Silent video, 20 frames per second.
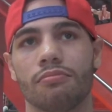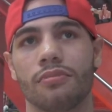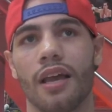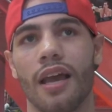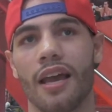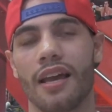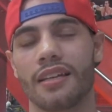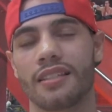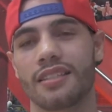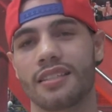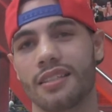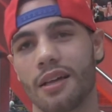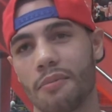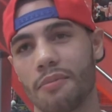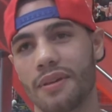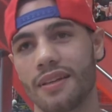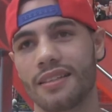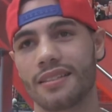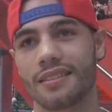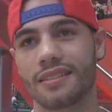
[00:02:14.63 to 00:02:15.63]
yeah, it's
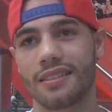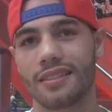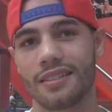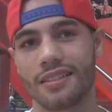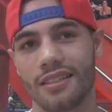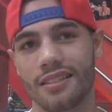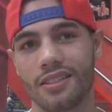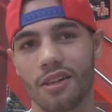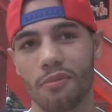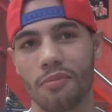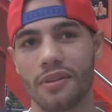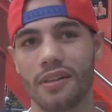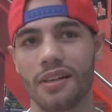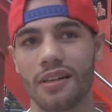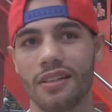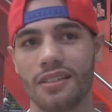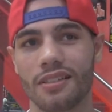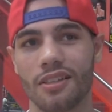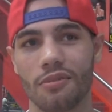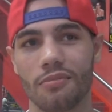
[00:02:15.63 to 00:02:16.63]
gonna be
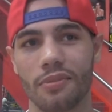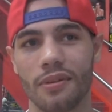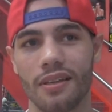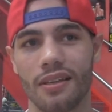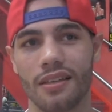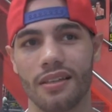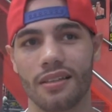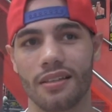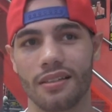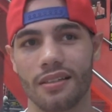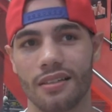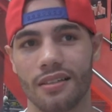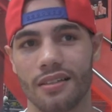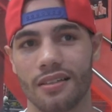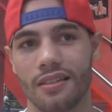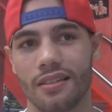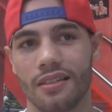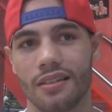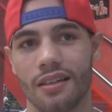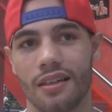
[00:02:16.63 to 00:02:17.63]
good. It's gonna be.
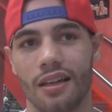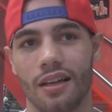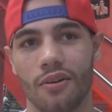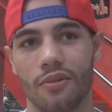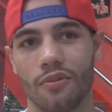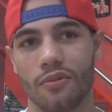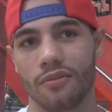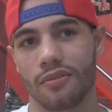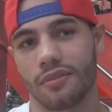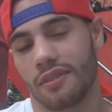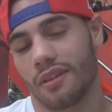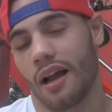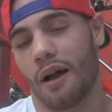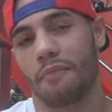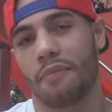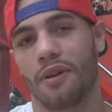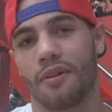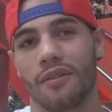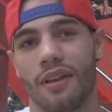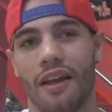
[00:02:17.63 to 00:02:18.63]

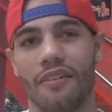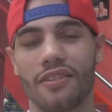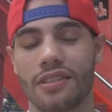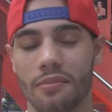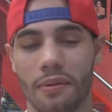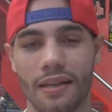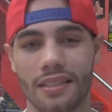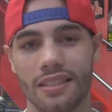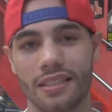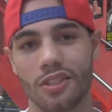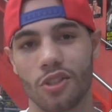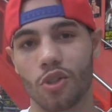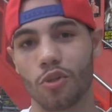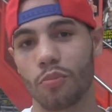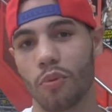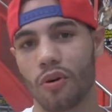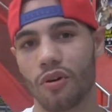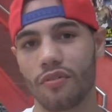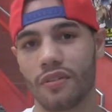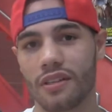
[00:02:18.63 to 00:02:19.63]
Every time I see two
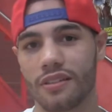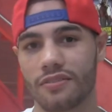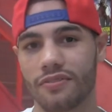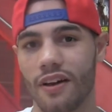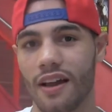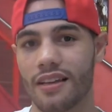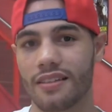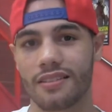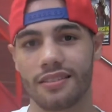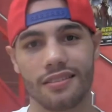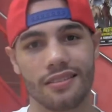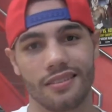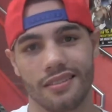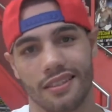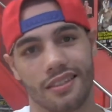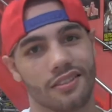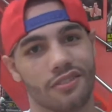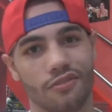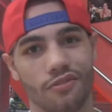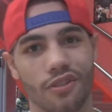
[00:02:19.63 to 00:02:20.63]
Puerto Ricans fight,
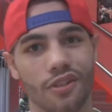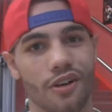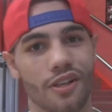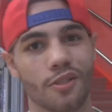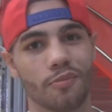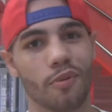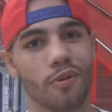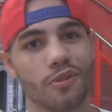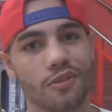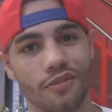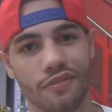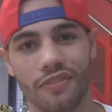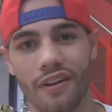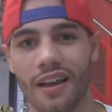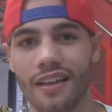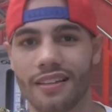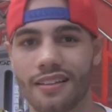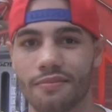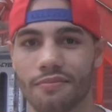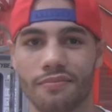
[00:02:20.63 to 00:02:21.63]
it's a real explosive
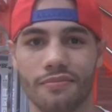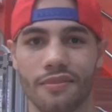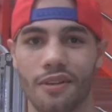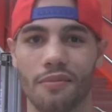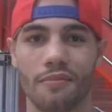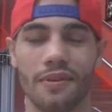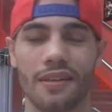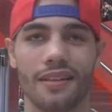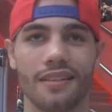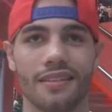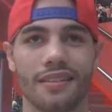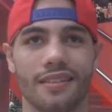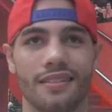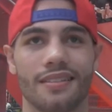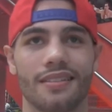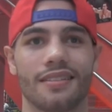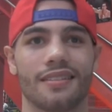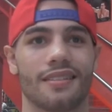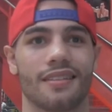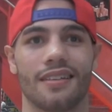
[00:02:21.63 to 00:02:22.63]
fight. You know what I mean?
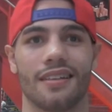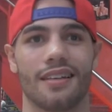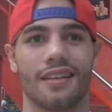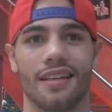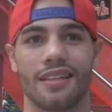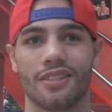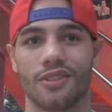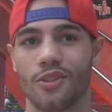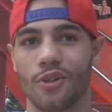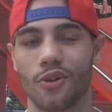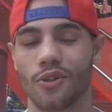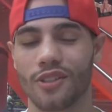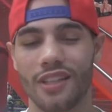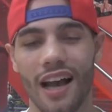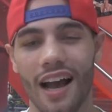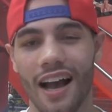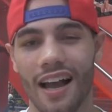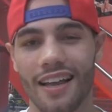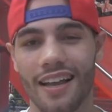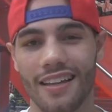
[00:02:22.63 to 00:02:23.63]
It's do or
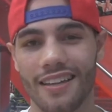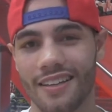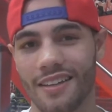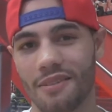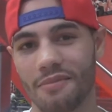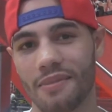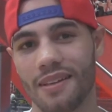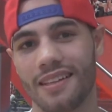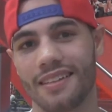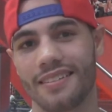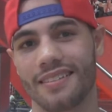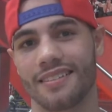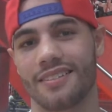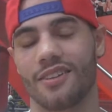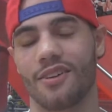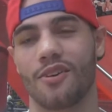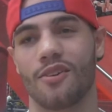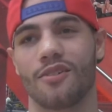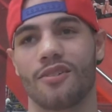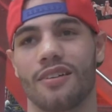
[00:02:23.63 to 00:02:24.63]
die. You know what I mean?
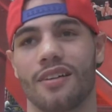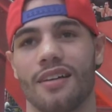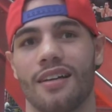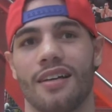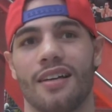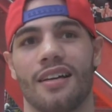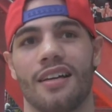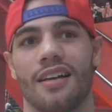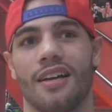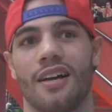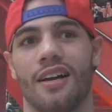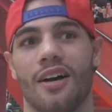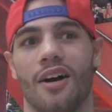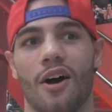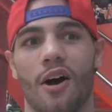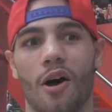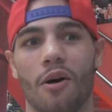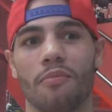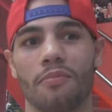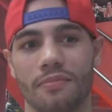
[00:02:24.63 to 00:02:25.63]
So
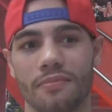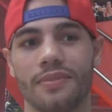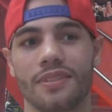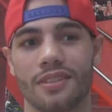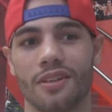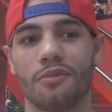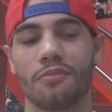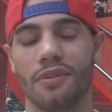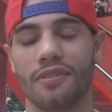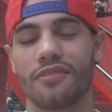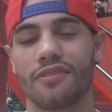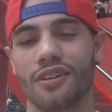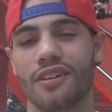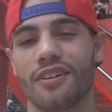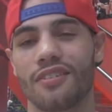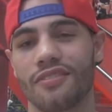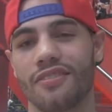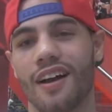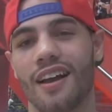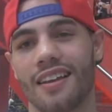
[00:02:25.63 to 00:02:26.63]
it's gonna be a real
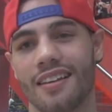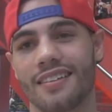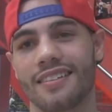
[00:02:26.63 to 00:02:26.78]
good fight.